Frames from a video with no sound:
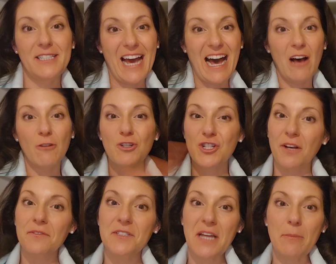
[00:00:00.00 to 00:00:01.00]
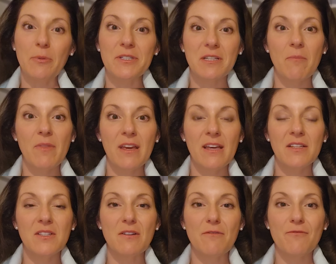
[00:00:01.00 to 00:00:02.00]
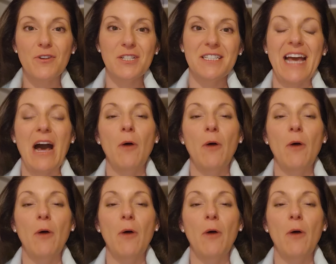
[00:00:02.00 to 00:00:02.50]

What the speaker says: how shelf-stable something is versus how